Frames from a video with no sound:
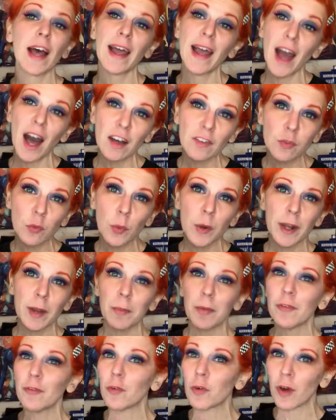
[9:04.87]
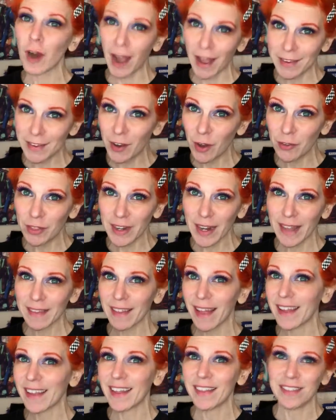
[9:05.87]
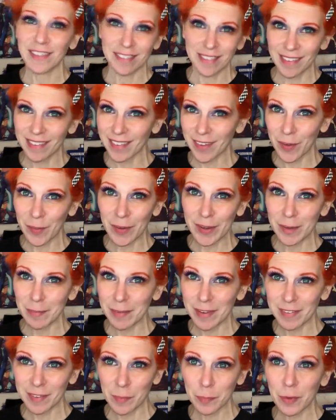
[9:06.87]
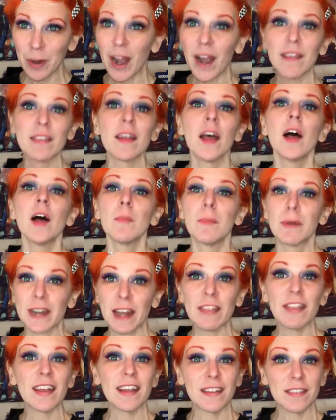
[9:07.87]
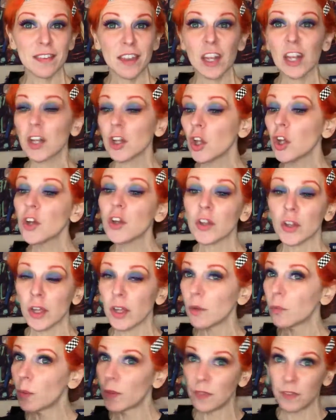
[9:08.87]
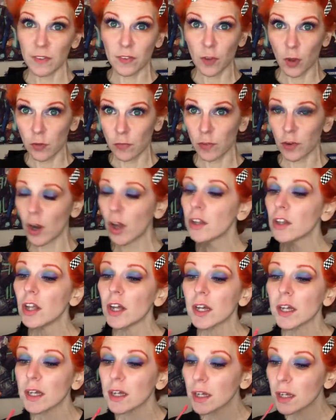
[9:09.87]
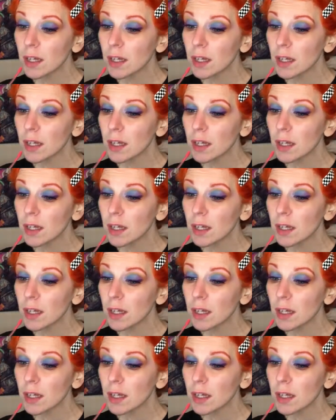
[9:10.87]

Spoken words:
I have worn it before. I know that I like it. This isn't going to be a surprise, but I think it's gonna look good with this overall look.